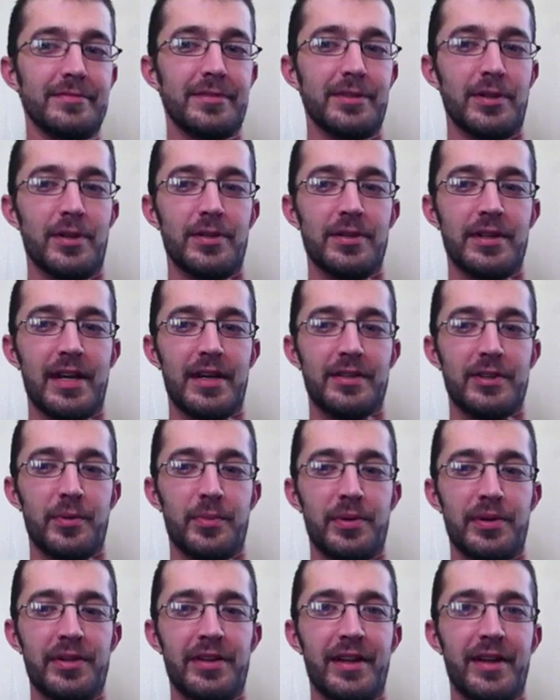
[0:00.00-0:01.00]
you have to
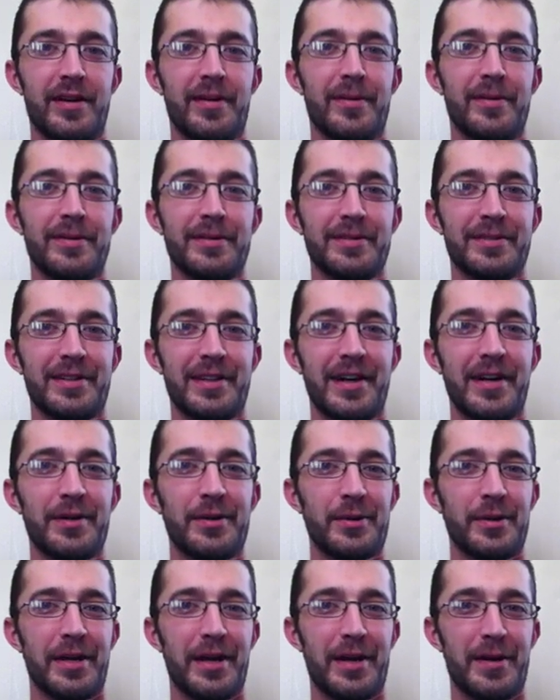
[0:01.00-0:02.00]
put that orange
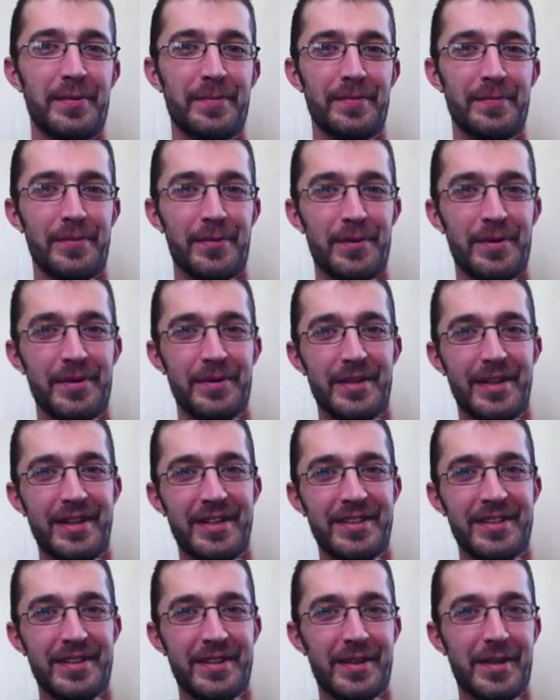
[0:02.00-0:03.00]
lighter down for at
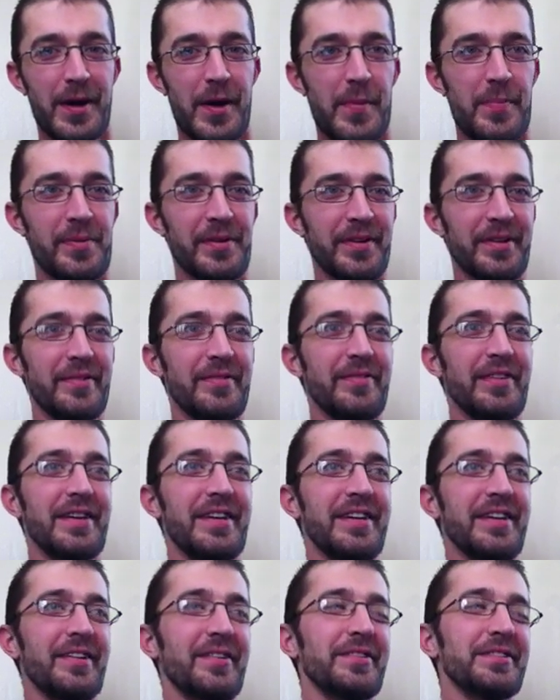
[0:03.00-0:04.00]
least a couple of
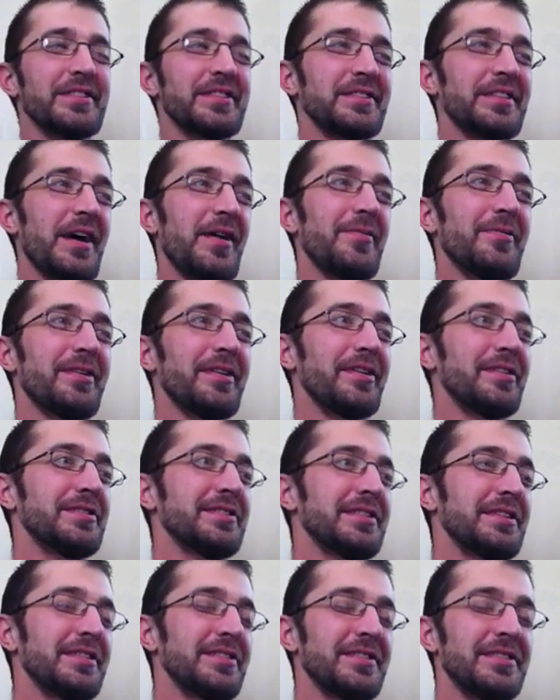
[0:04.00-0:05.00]
videos, because I want to
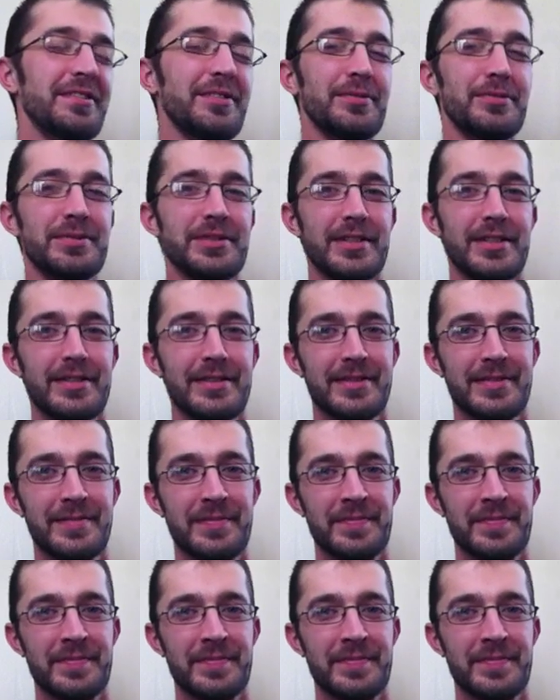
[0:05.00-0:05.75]
see you use it.